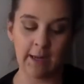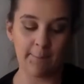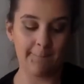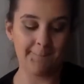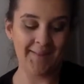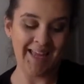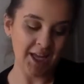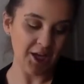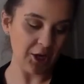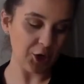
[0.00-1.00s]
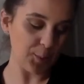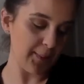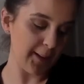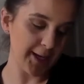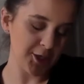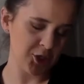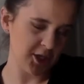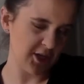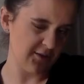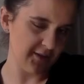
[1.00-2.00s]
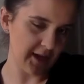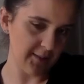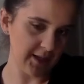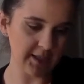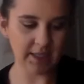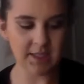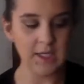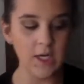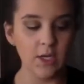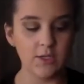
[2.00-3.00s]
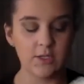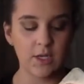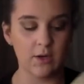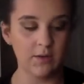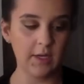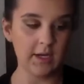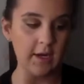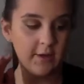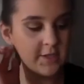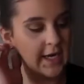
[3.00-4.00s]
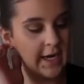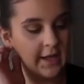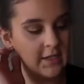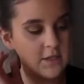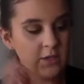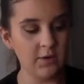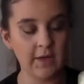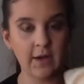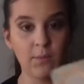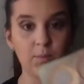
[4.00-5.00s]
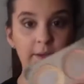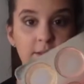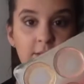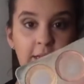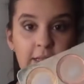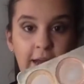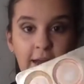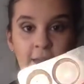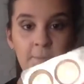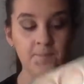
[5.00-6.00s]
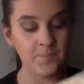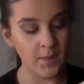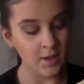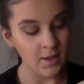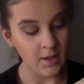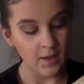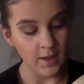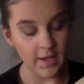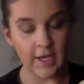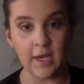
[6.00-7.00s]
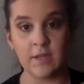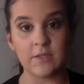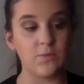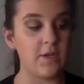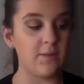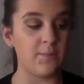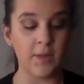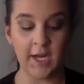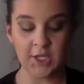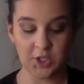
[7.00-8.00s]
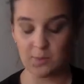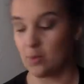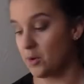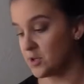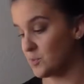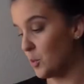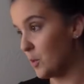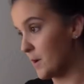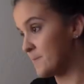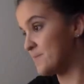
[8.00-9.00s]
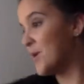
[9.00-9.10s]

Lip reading: a pinkier blush, if that makes sense. So the colors I like to do are like ones like that. And with blush, more is more.